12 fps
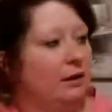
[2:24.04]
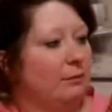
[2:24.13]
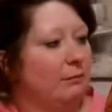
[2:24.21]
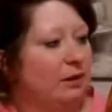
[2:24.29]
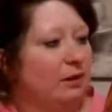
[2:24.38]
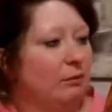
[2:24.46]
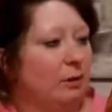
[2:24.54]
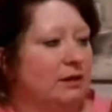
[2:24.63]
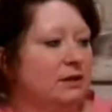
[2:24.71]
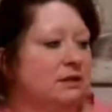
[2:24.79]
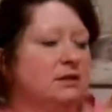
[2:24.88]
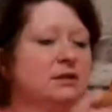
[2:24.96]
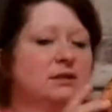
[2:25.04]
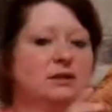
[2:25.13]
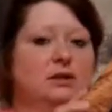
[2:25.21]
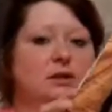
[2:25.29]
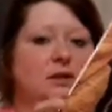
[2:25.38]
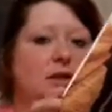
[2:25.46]
And Pete Wentz is
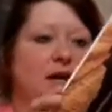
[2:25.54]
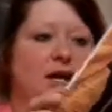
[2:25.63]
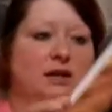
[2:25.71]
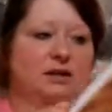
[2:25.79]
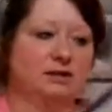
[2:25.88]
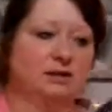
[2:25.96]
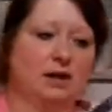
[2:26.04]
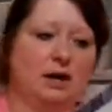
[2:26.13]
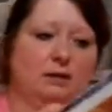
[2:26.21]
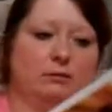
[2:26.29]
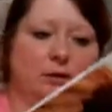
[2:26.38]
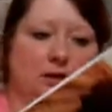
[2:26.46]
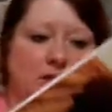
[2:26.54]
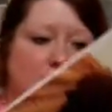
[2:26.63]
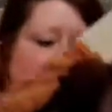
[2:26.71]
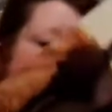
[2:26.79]
looking at us. I don't like his